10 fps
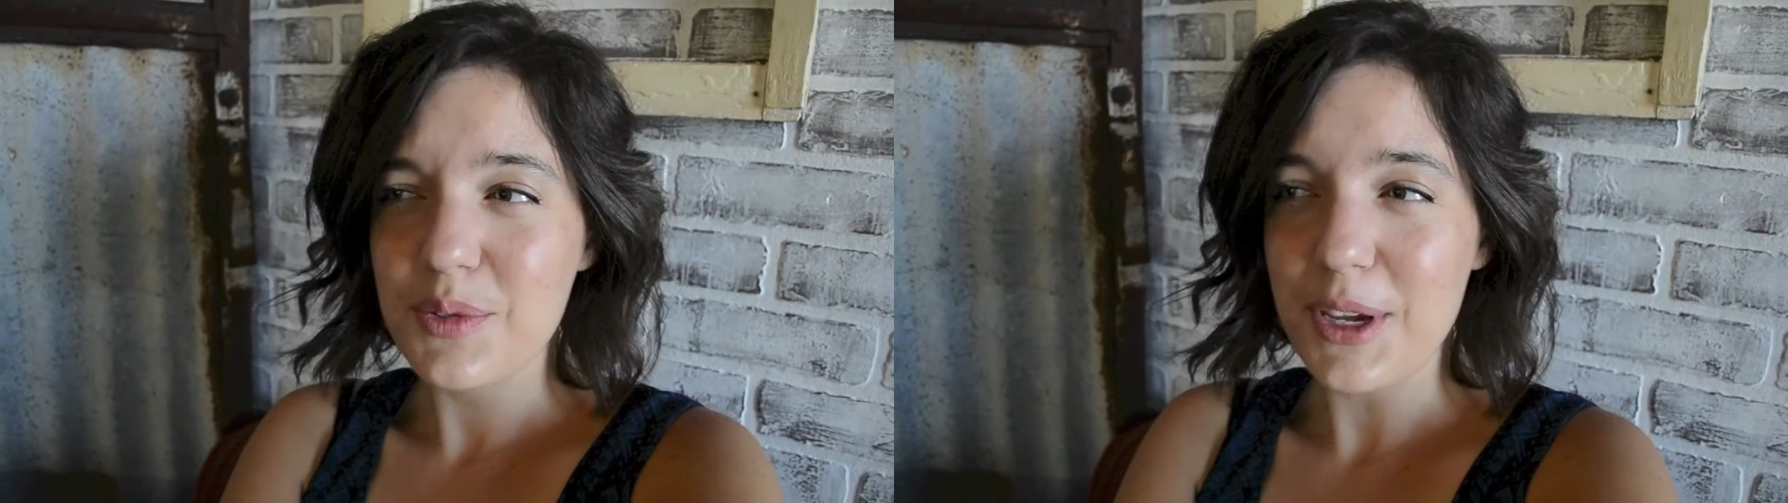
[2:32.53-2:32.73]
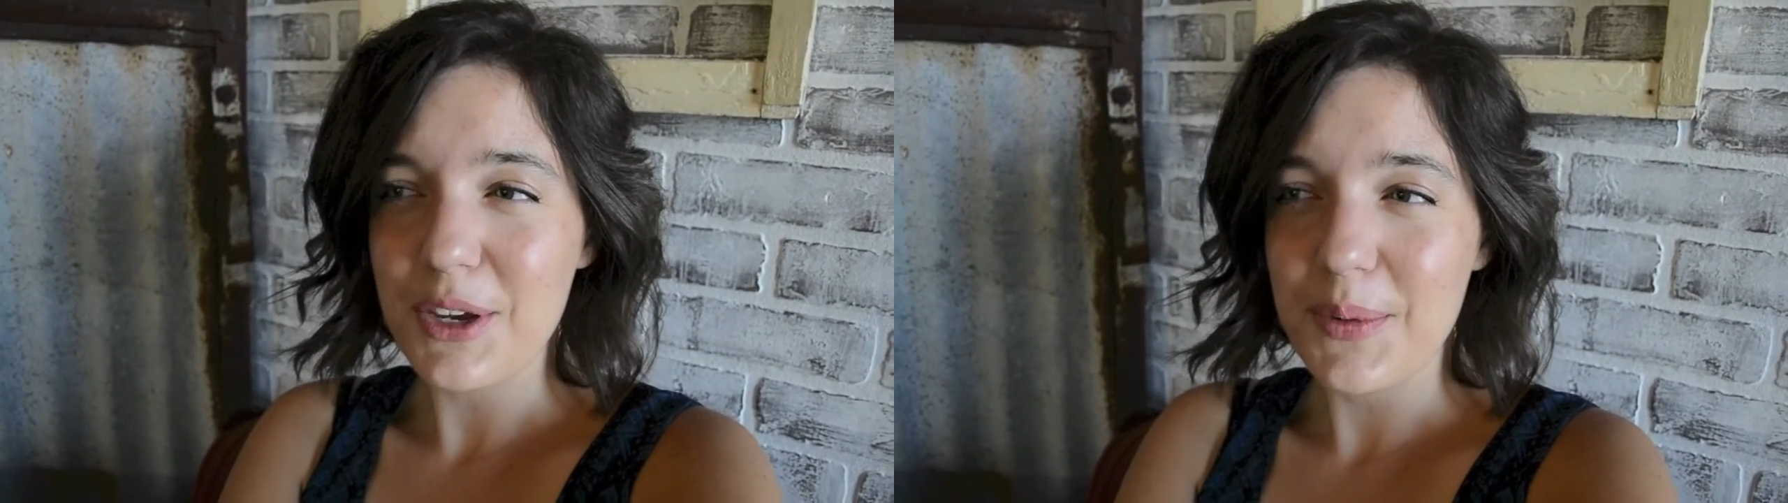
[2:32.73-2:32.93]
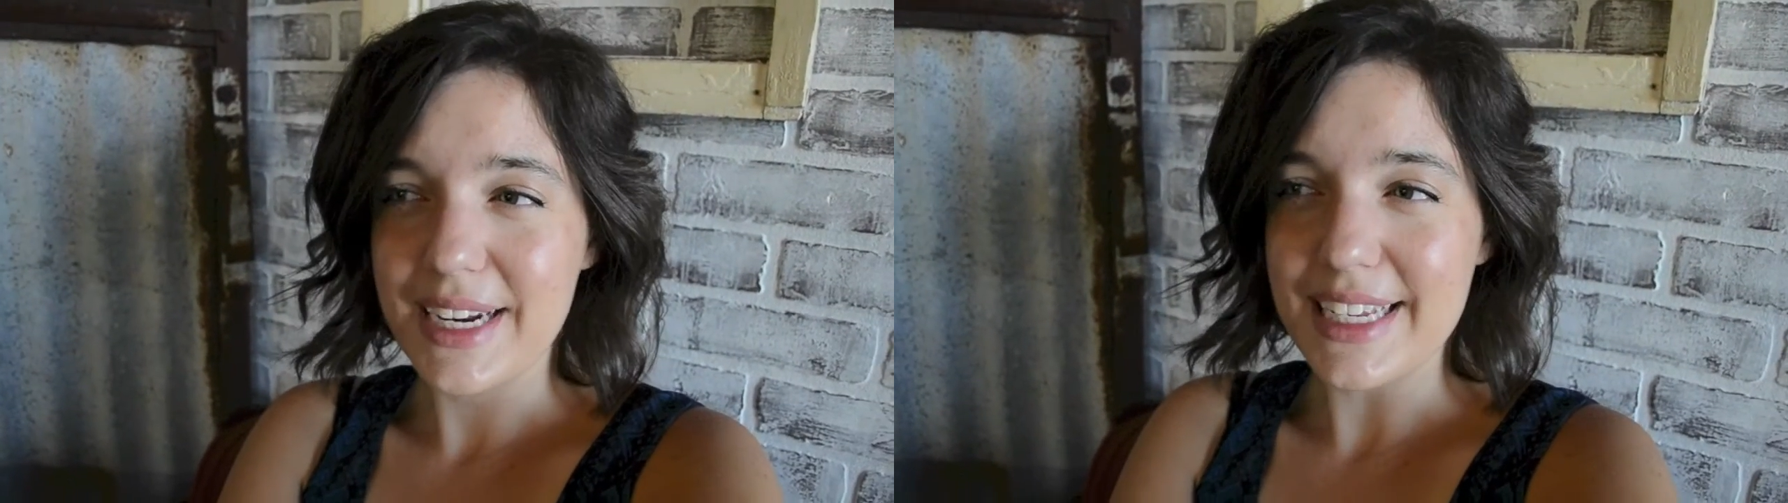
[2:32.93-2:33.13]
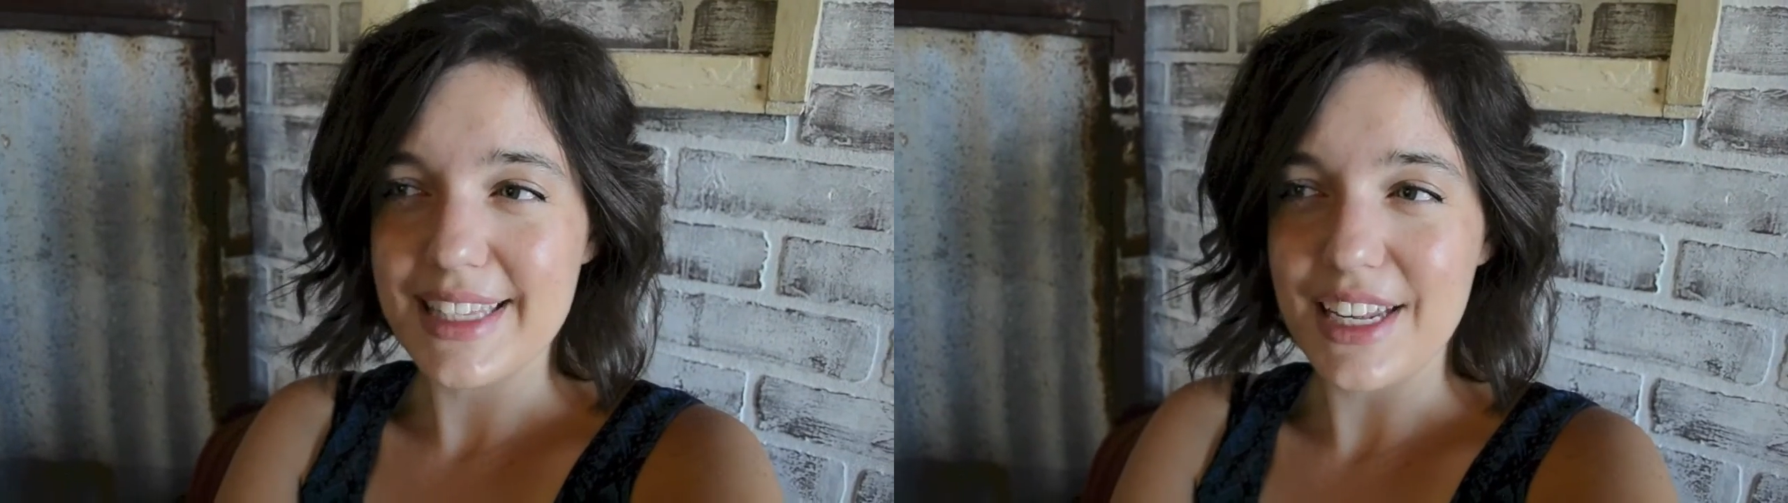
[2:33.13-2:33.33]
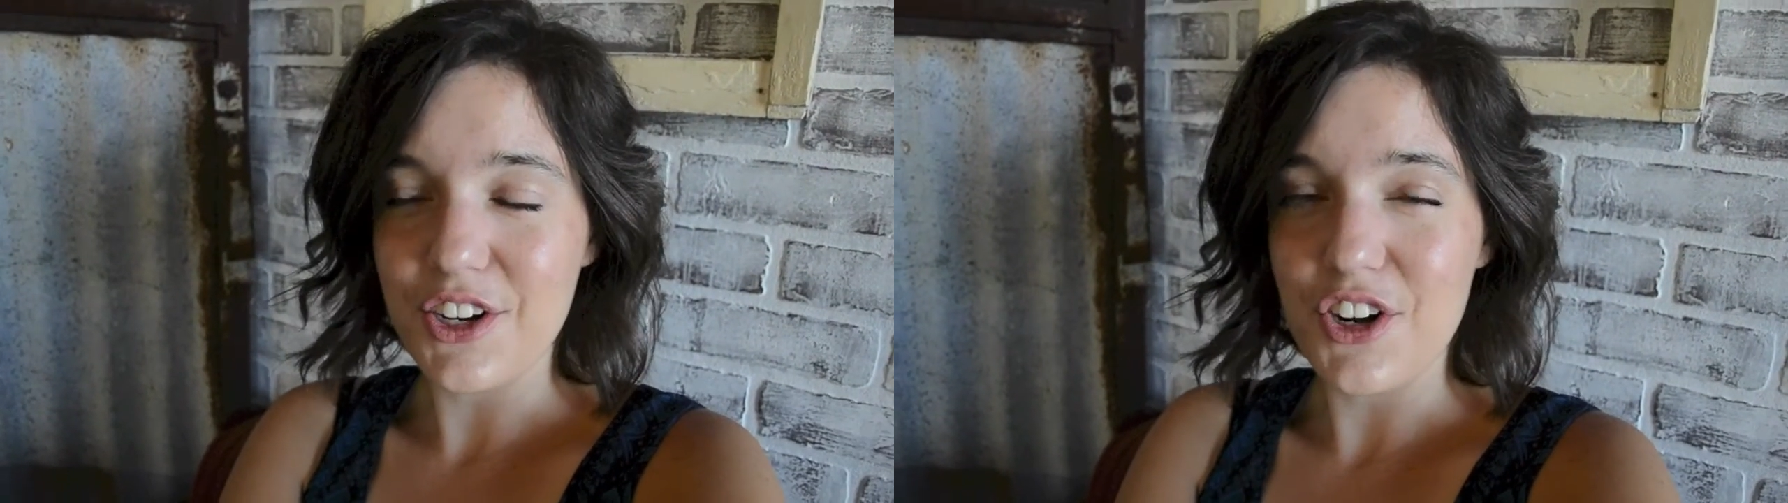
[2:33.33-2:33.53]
what you would consider